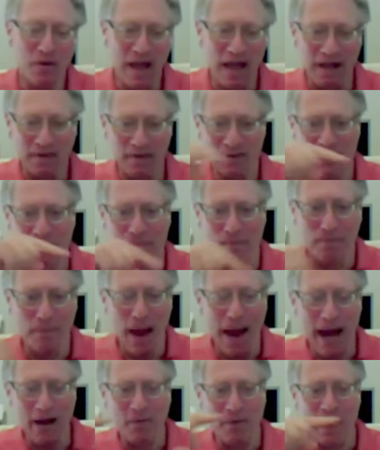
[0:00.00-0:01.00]
you that
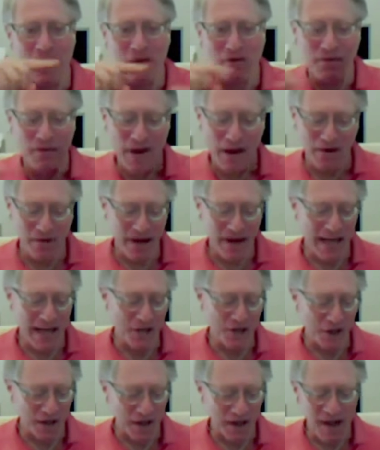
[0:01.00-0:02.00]
background
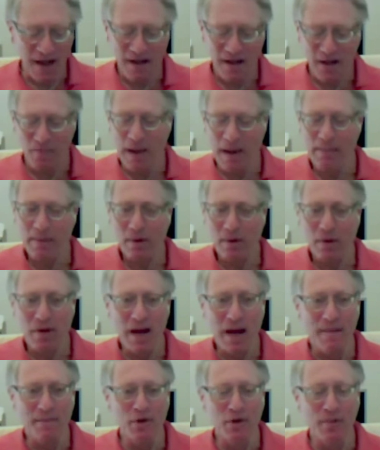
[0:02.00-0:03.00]
foundation, the people
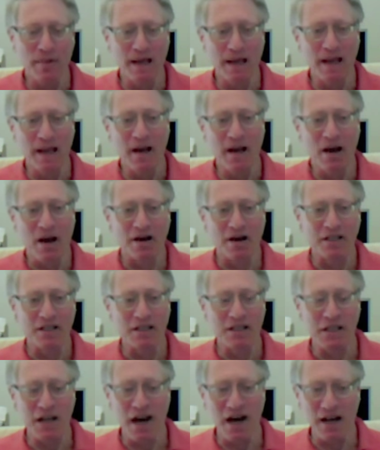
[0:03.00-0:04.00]
who come to me are
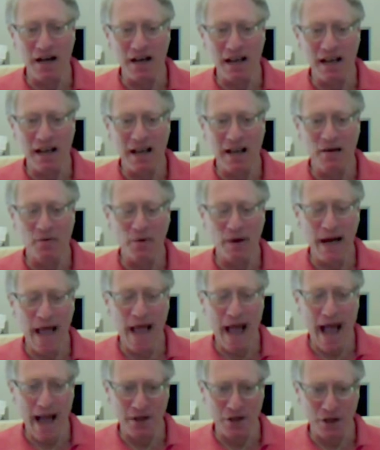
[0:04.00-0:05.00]
stuck in
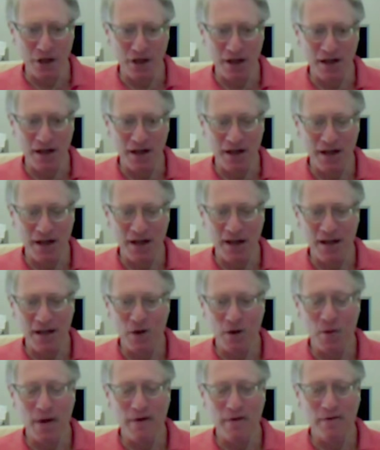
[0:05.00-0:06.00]
reaction
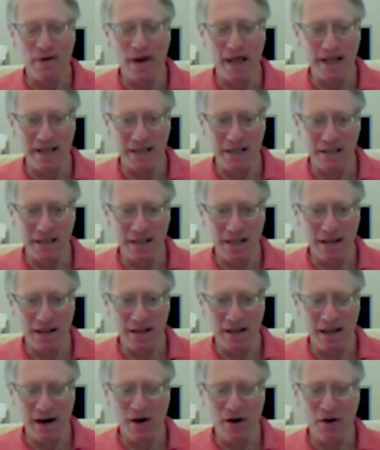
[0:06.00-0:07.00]
to events
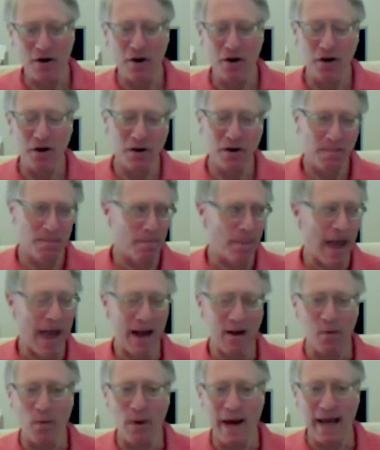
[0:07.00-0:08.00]
that occurred
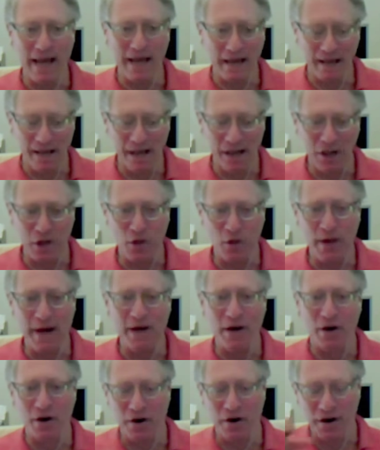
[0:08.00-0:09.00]
back when, that
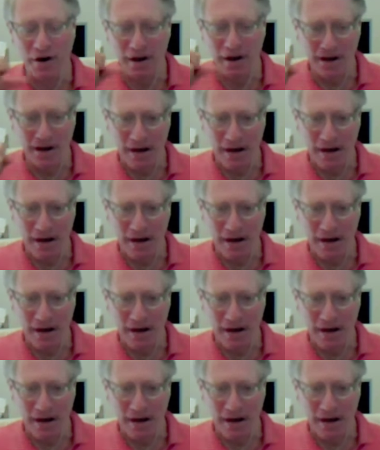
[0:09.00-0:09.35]
triggered